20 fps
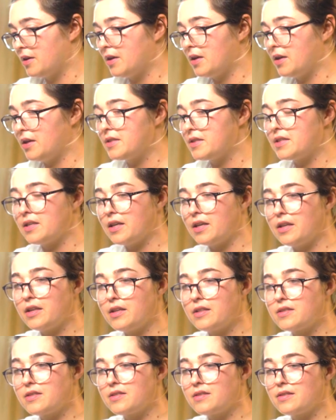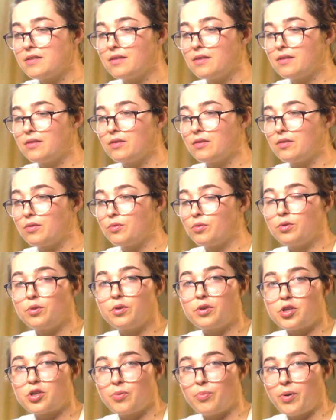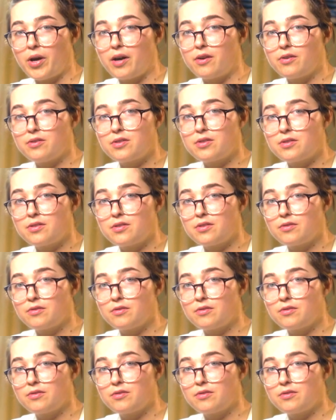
It's in its rulership house,